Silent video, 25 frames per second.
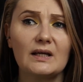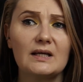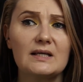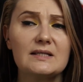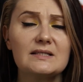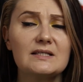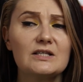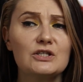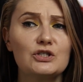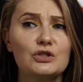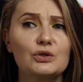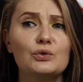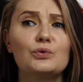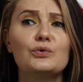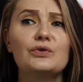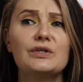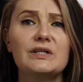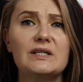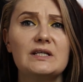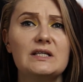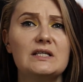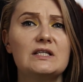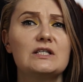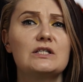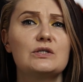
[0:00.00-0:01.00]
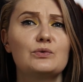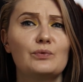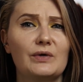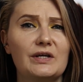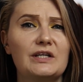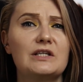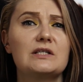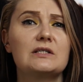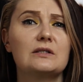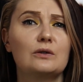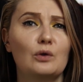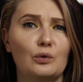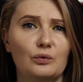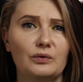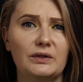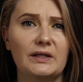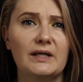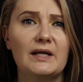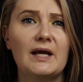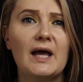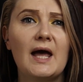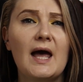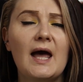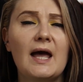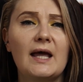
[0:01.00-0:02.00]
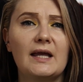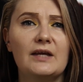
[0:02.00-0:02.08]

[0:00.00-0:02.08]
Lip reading: The story is very slowly.